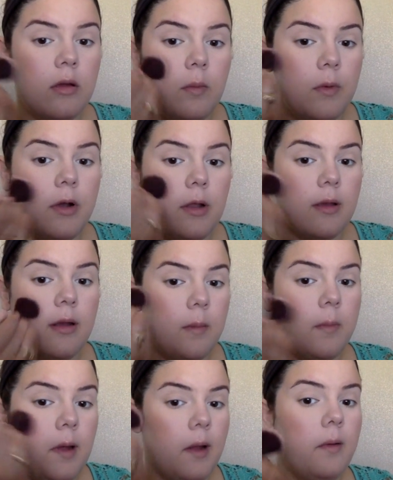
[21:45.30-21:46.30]
And we're just going
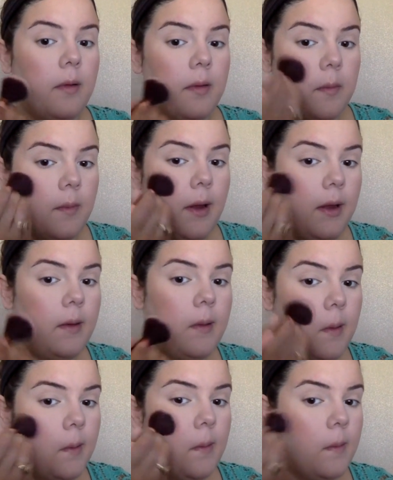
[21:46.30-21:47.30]
to apply this
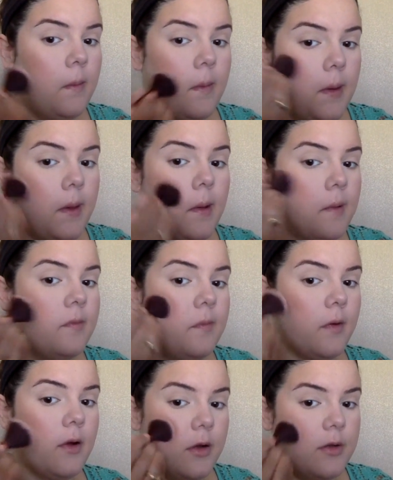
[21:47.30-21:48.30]
right here
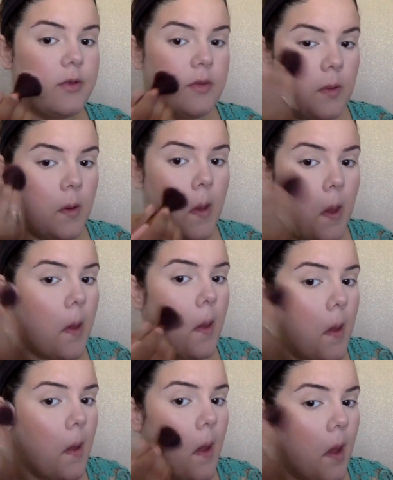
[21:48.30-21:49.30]
first,
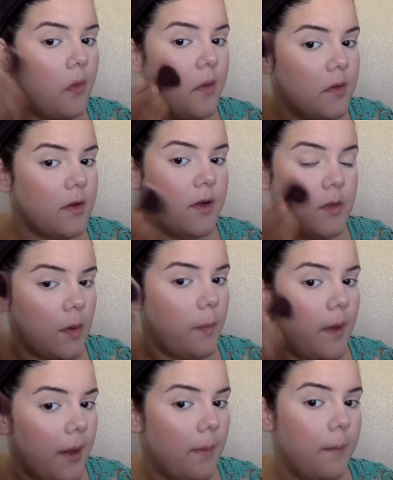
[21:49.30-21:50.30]
and then start
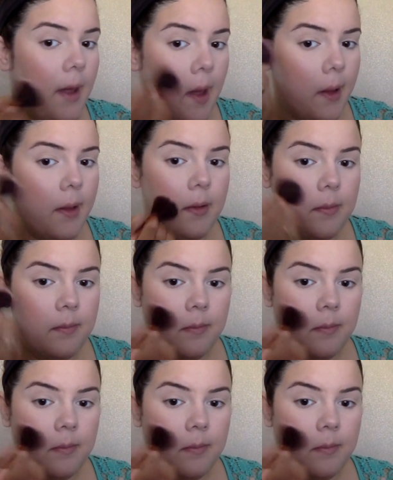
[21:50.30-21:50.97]
sweeping it back.